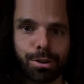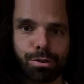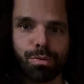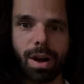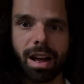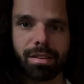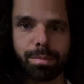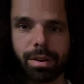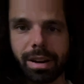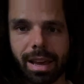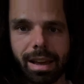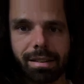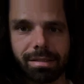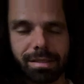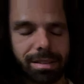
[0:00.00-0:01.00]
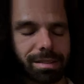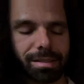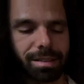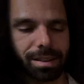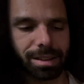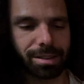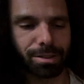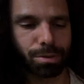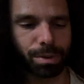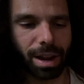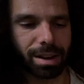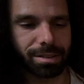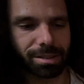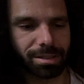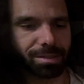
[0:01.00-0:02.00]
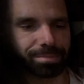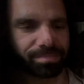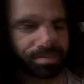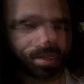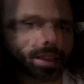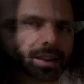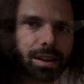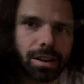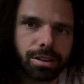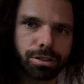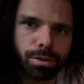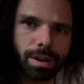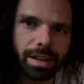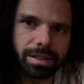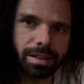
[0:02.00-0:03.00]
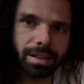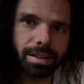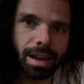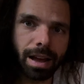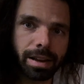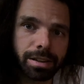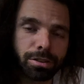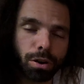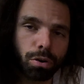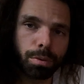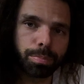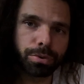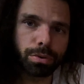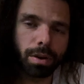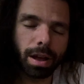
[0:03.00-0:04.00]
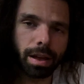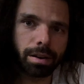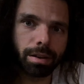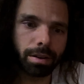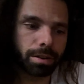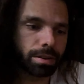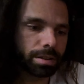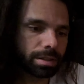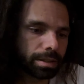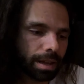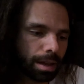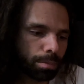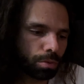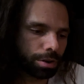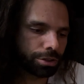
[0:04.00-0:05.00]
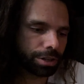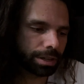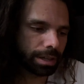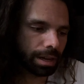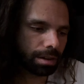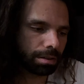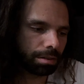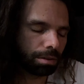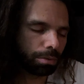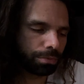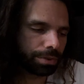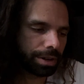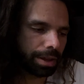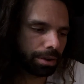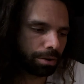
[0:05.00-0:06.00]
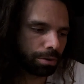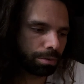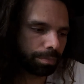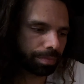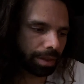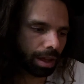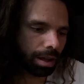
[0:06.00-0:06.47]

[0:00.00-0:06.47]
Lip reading: to have, but again, it's so nice. So that's it guys, hope you had a good time watching that little video.